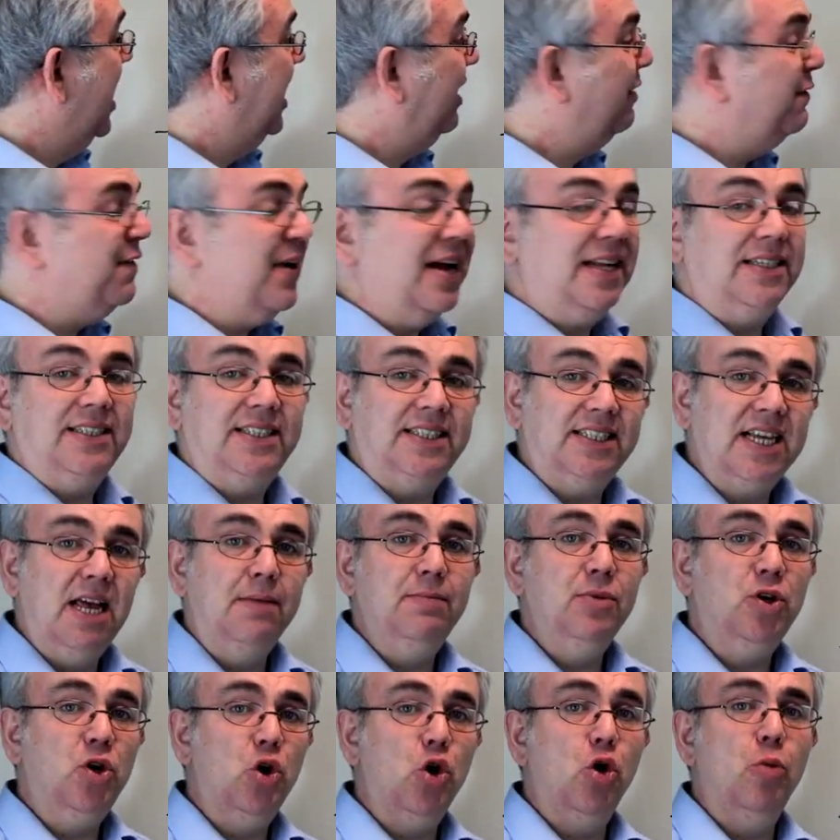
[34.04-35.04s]
In fact,
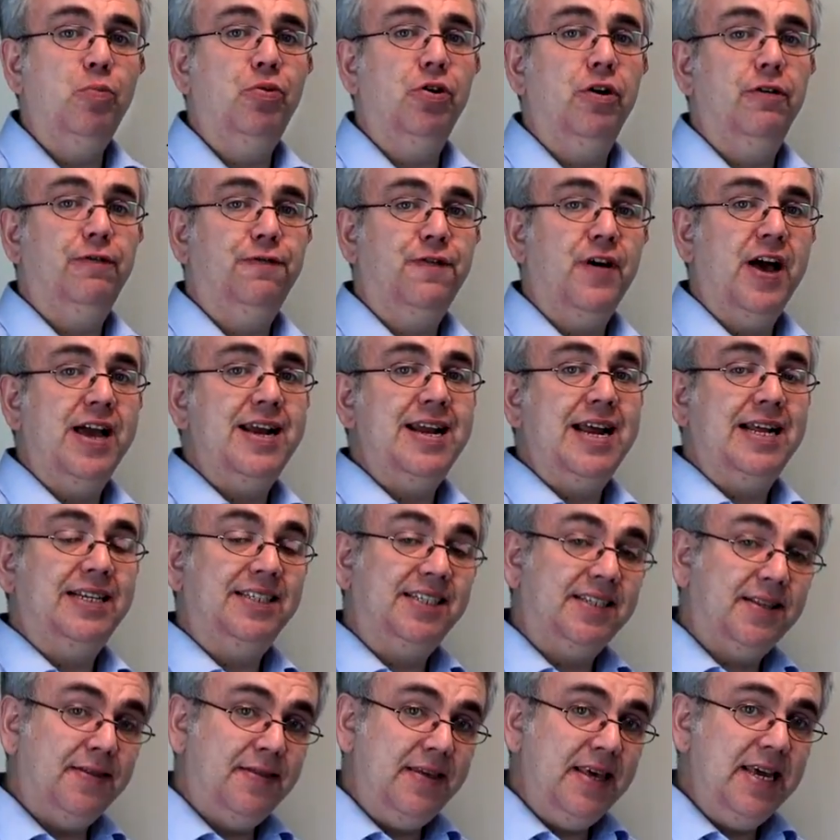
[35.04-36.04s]
some corporate
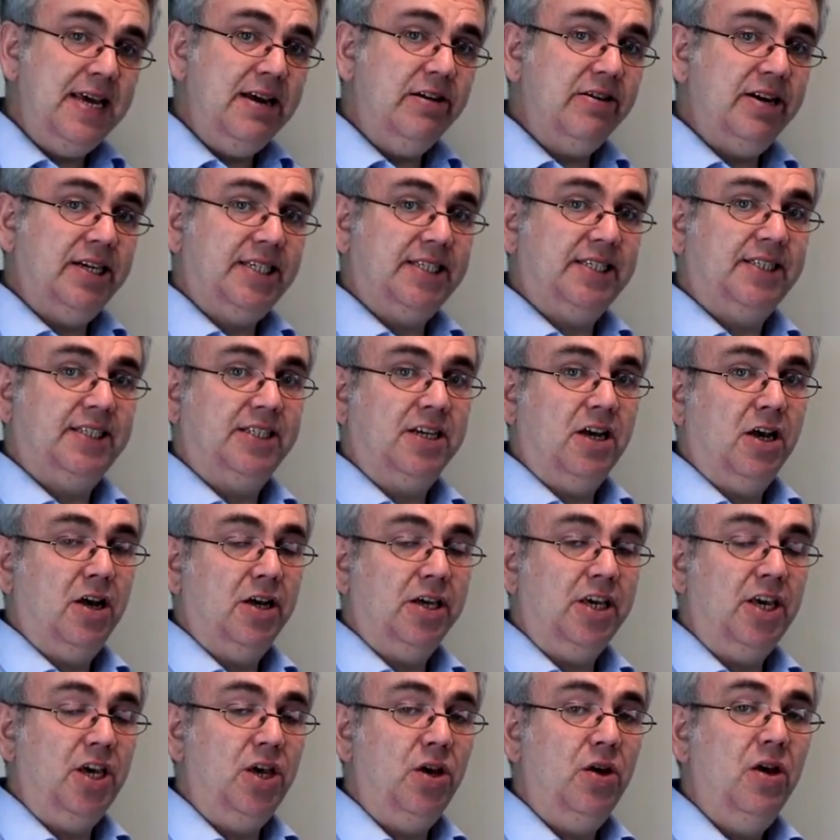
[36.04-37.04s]
finance theorists
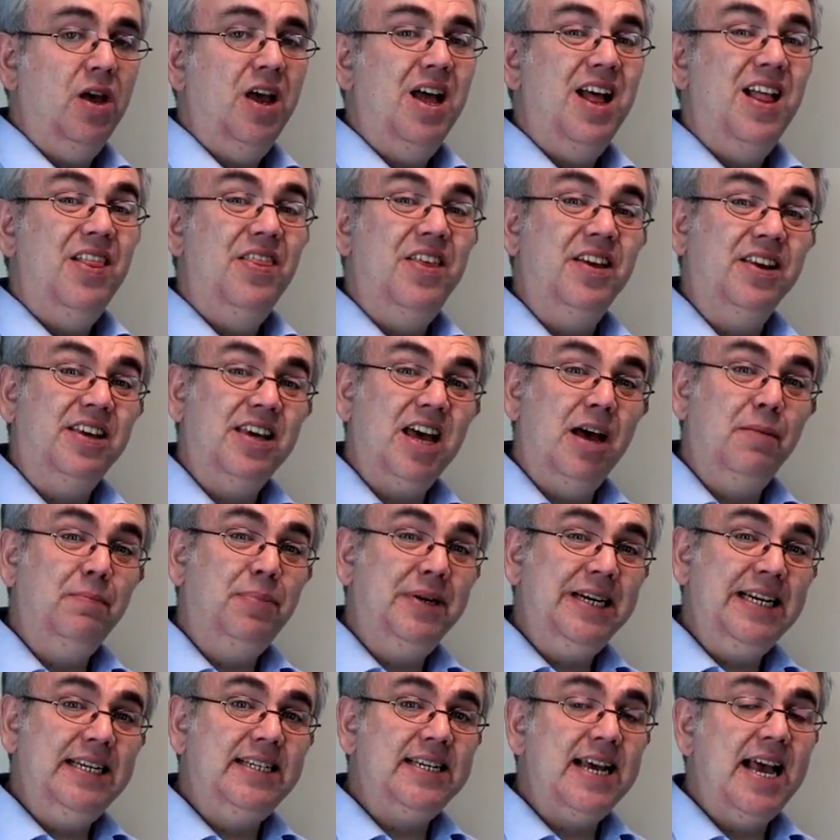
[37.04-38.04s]
argue that
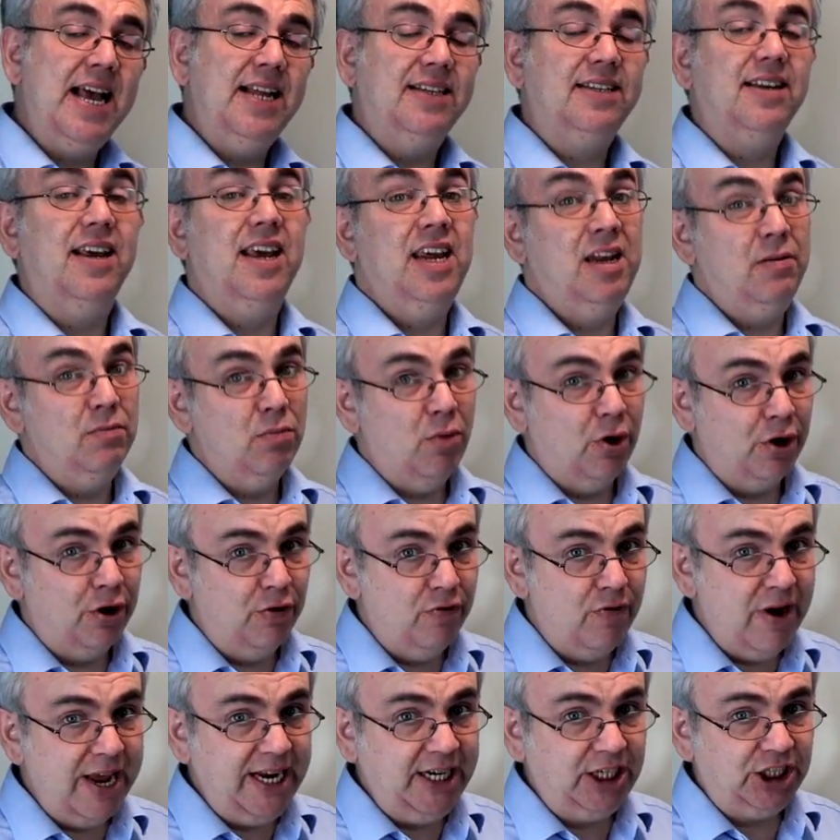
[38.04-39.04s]
company debt in
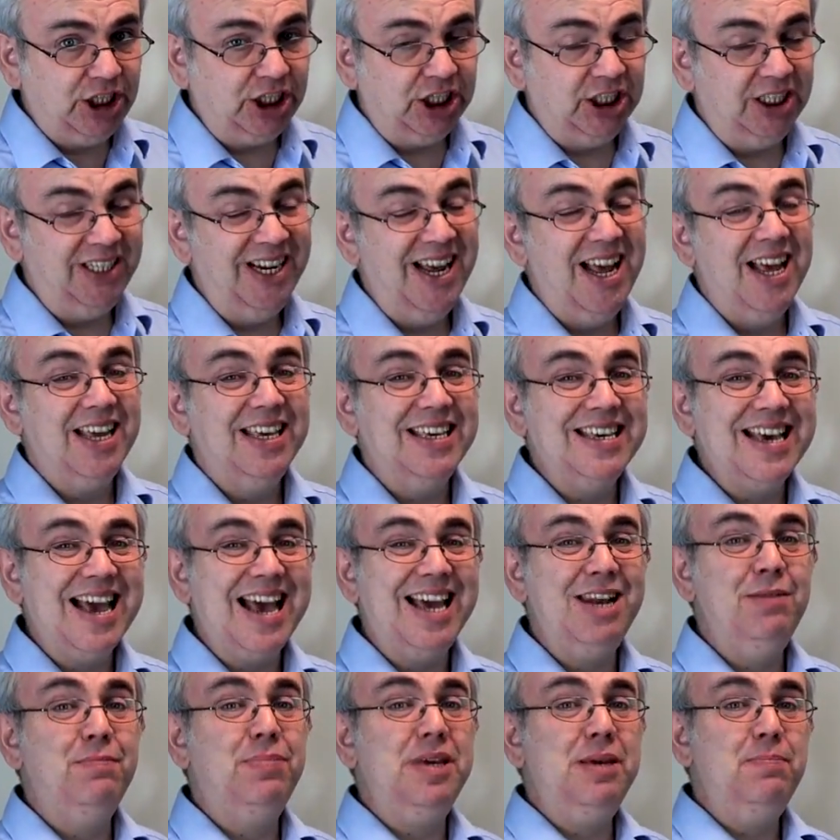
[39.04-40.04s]
moderation
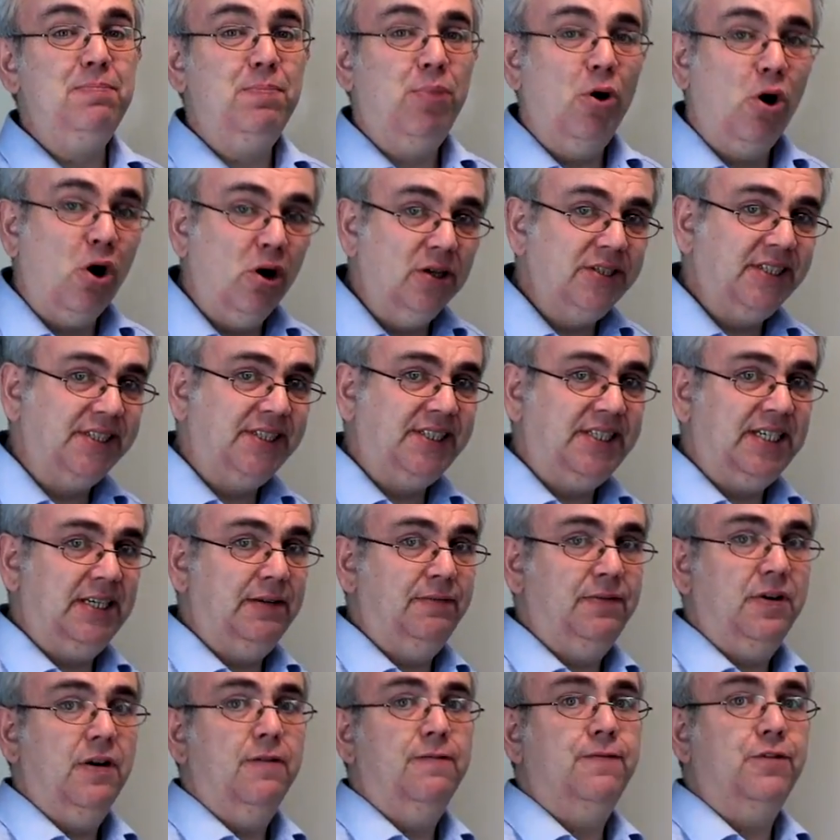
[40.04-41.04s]
can be
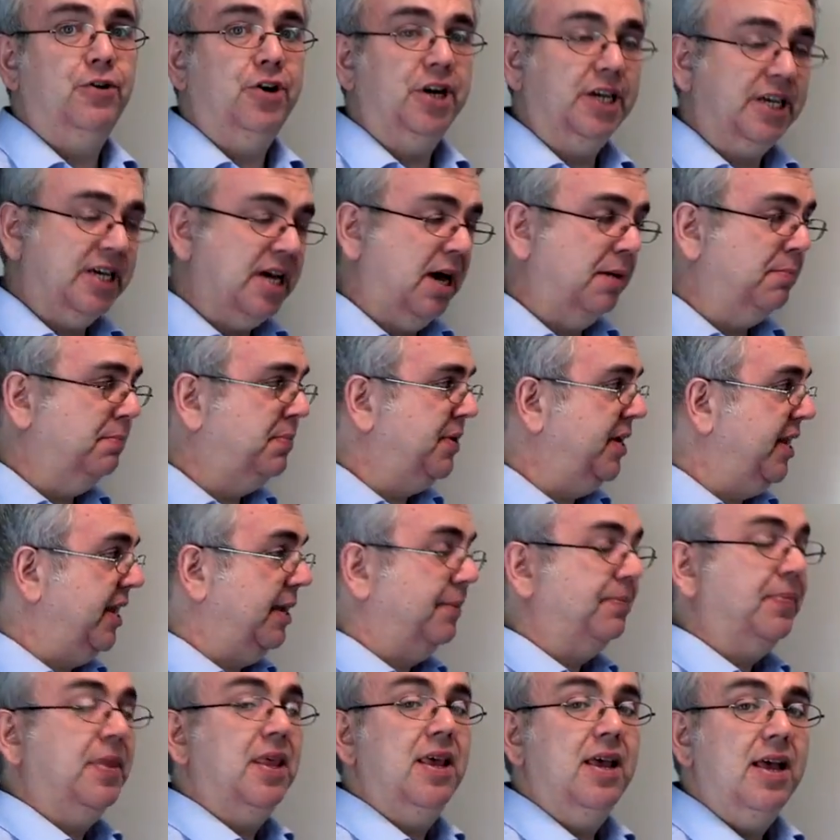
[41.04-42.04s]
positive for a
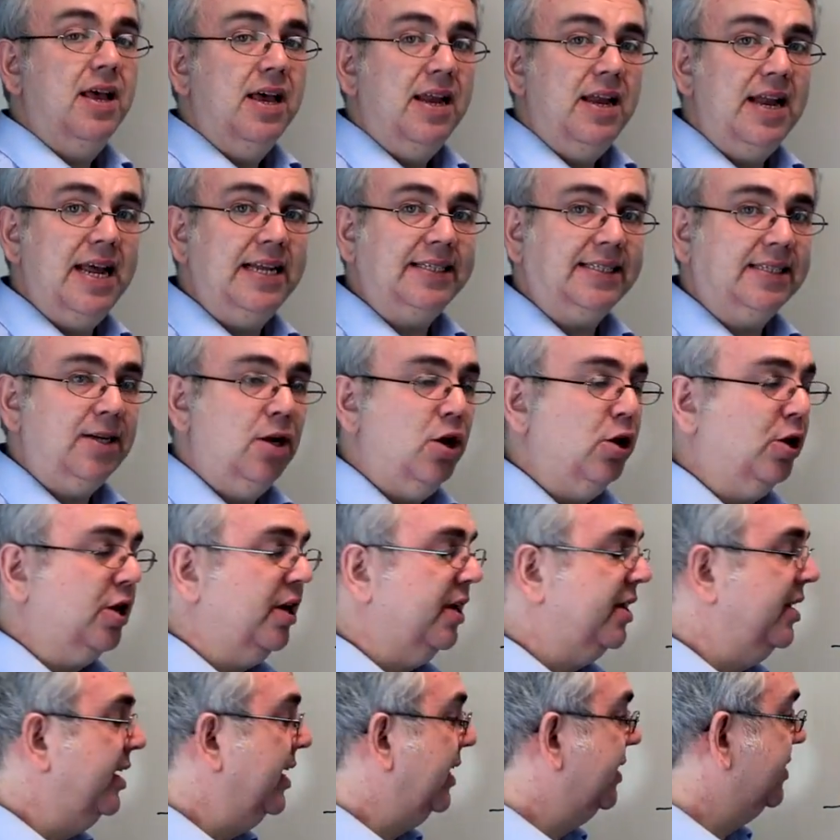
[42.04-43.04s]
company. Let's look
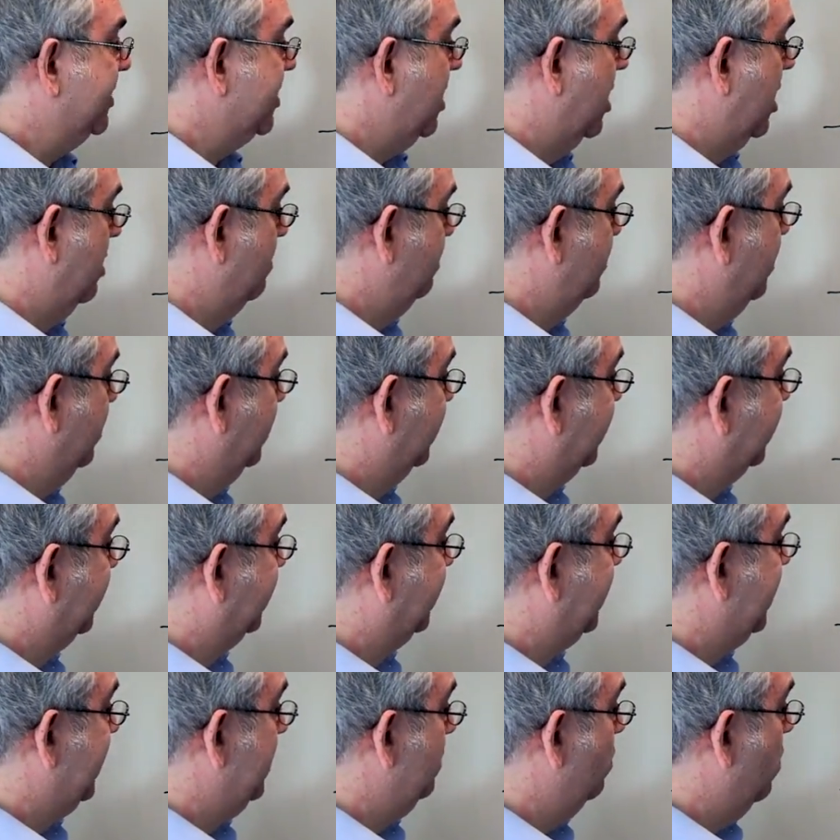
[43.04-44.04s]
at an example to
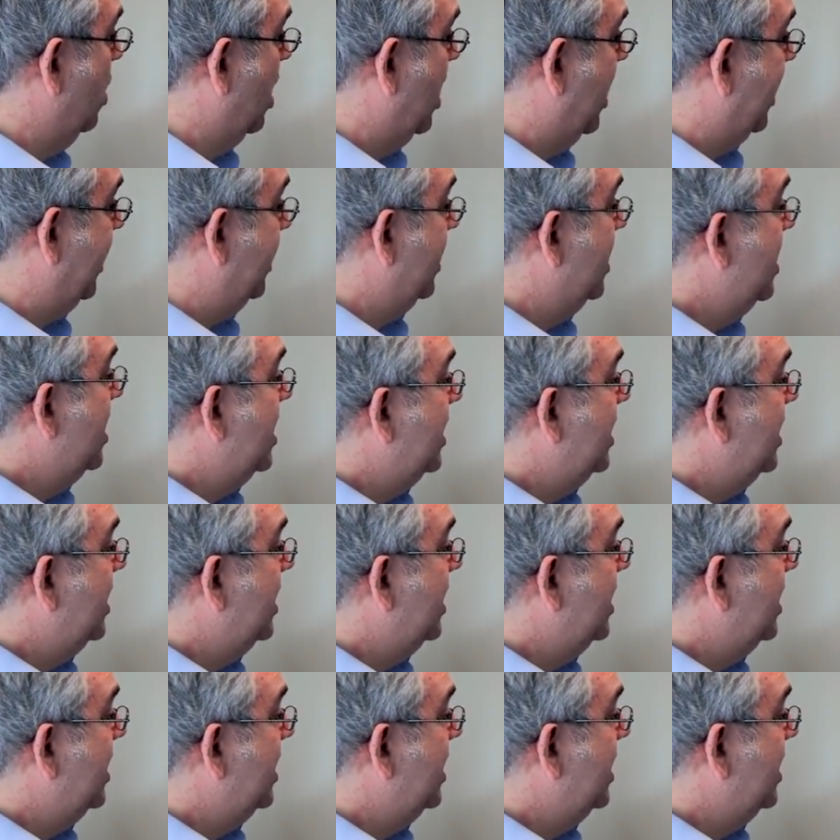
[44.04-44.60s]
see why.